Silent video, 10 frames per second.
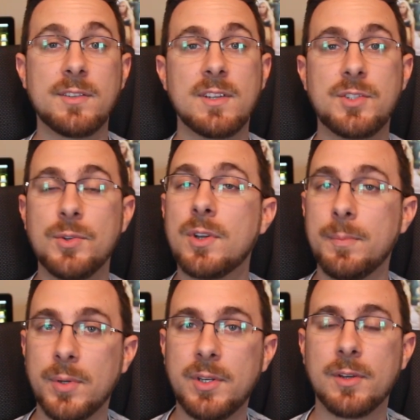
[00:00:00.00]
instance, you
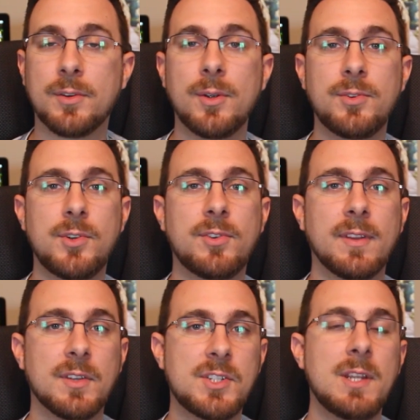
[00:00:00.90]
could book your cruise
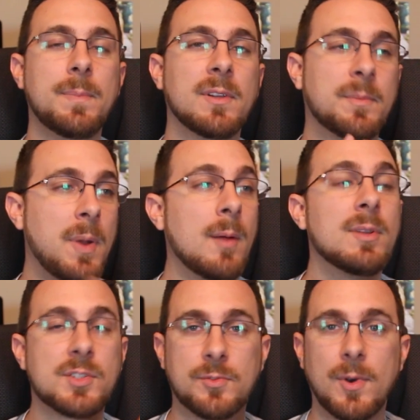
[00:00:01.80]
using the cheapest
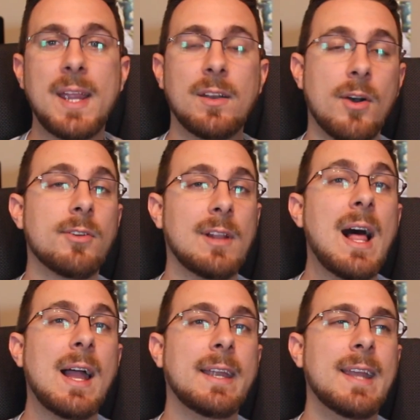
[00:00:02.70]
published rate
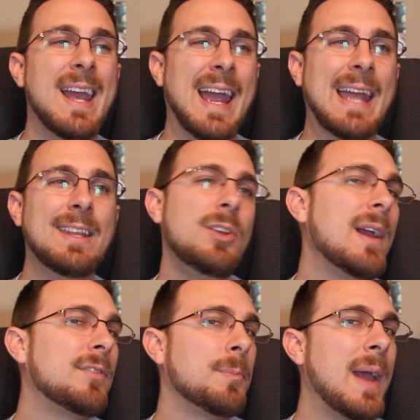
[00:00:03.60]
online, and then you
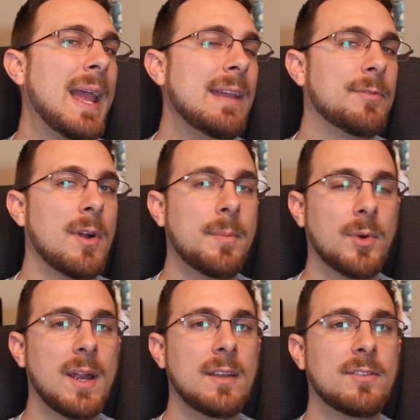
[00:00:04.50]
have to pay for
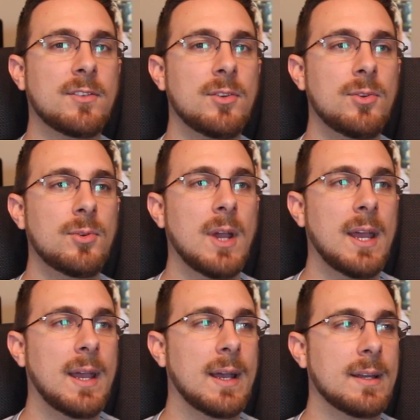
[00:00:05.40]
upgrades to
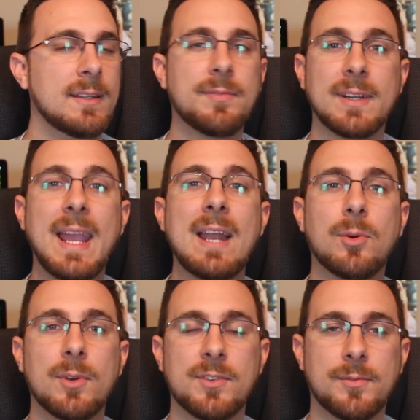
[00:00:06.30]
different
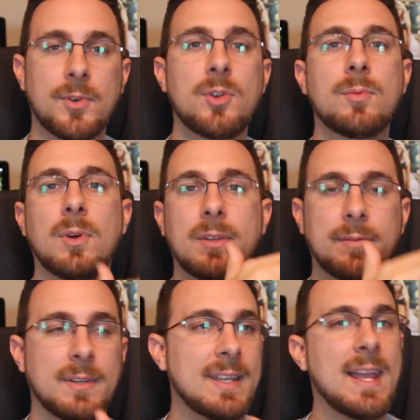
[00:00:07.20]
categories of room on
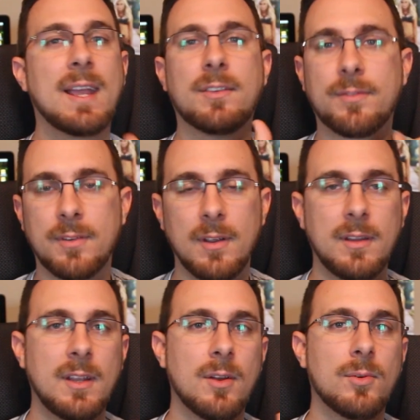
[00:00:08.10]
different decks,
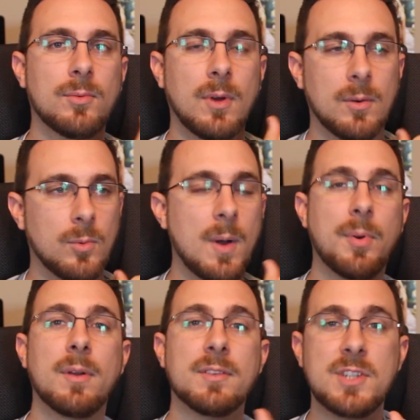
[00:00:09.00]
what
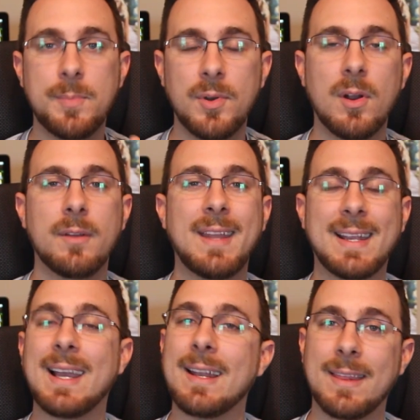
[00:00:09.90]
part of the ship you're on,
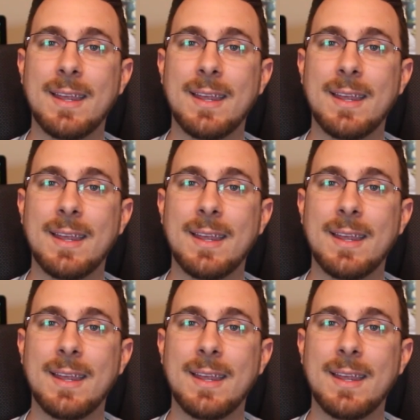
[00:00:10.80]
that kind of